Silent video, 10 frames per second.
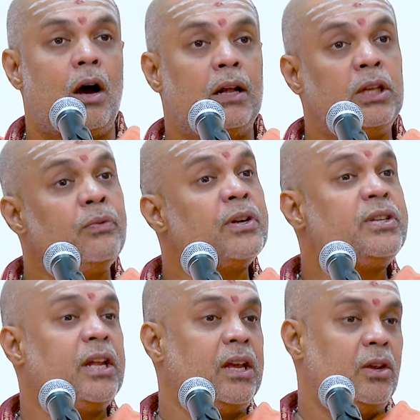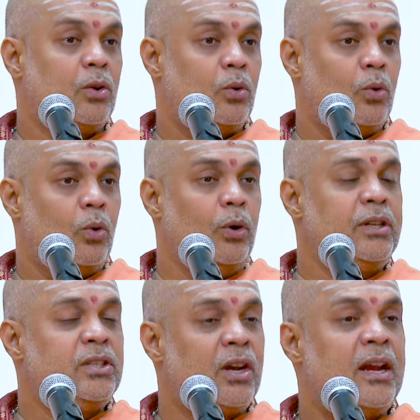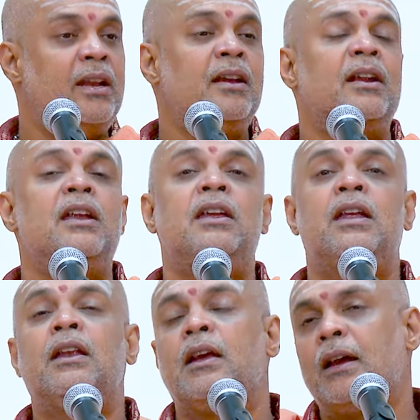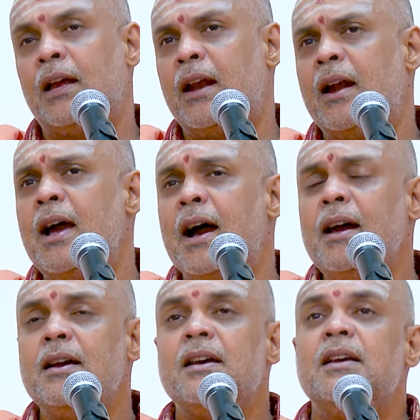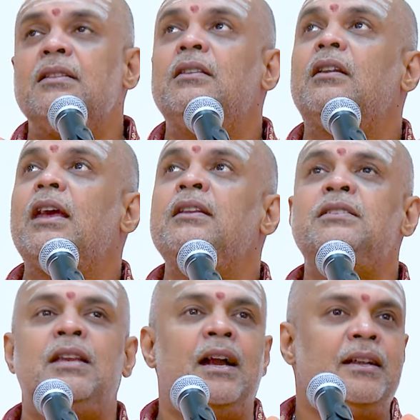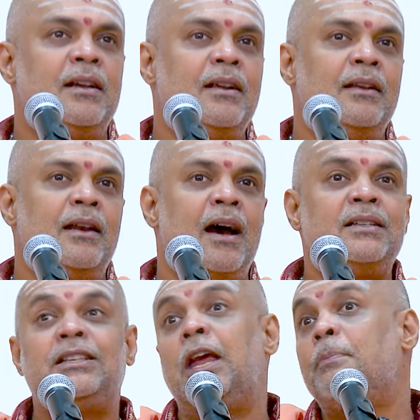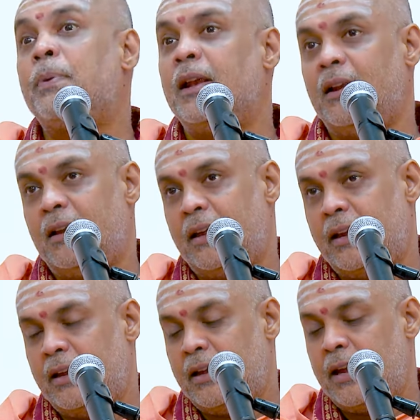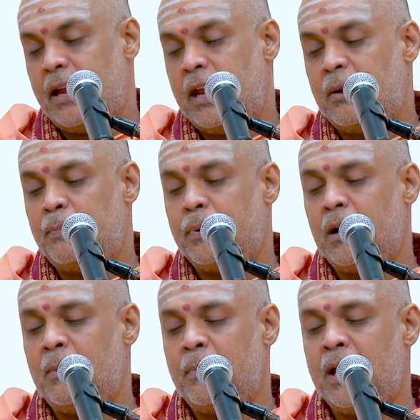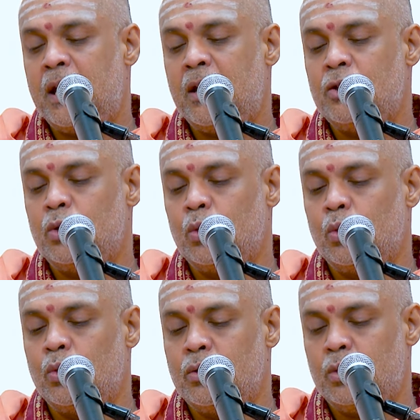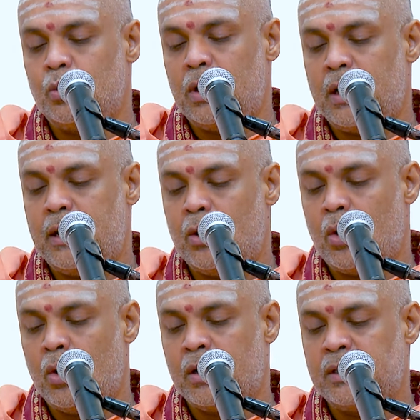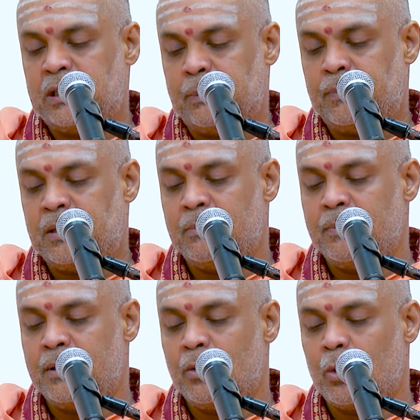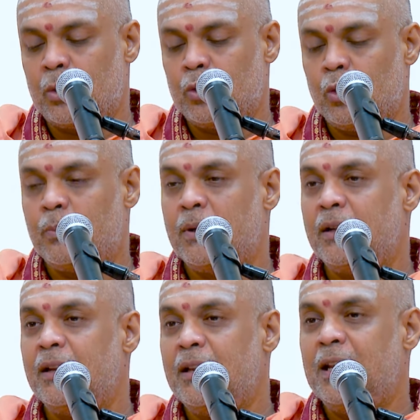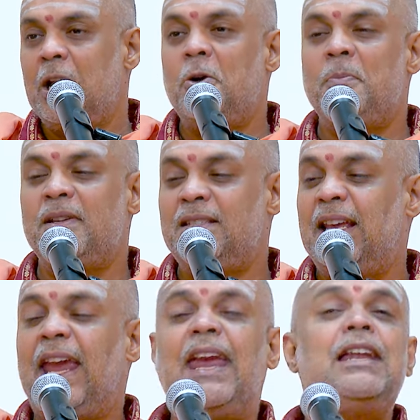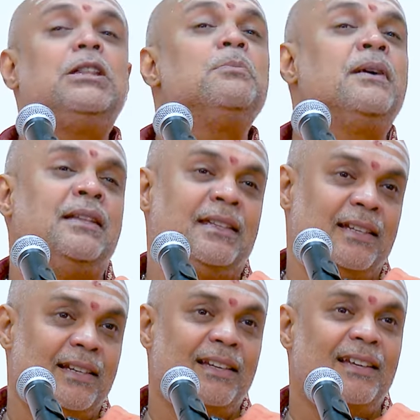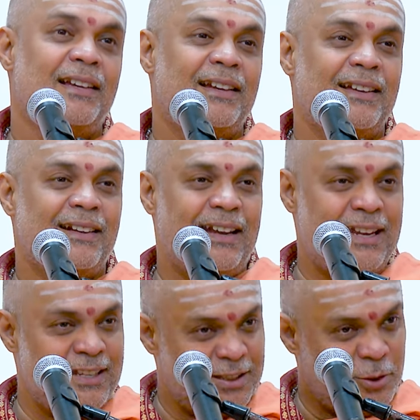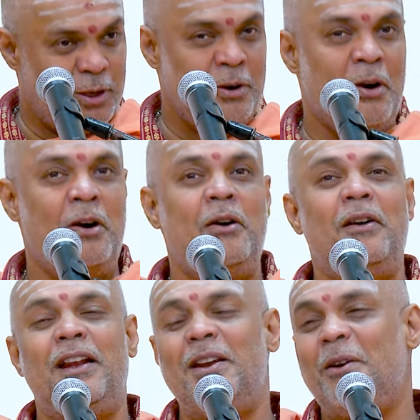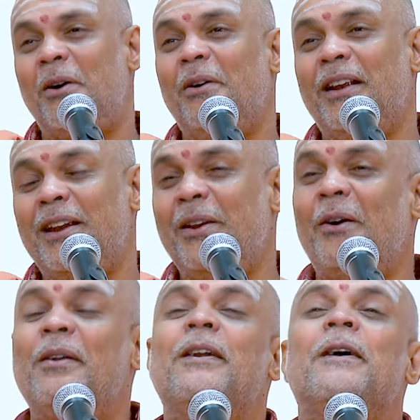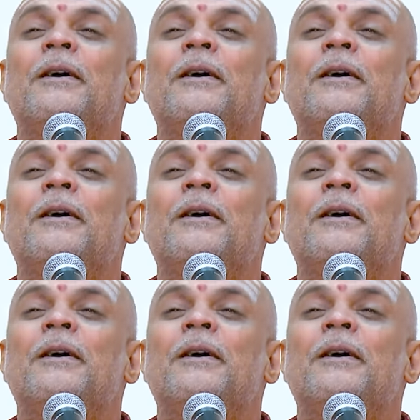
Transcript: Adivrishti. Oh, it's raining. In Kerala, the rain started in last April. April, May, June, July, August, September, October, November. This is the 8th month. Rains going on and on and on.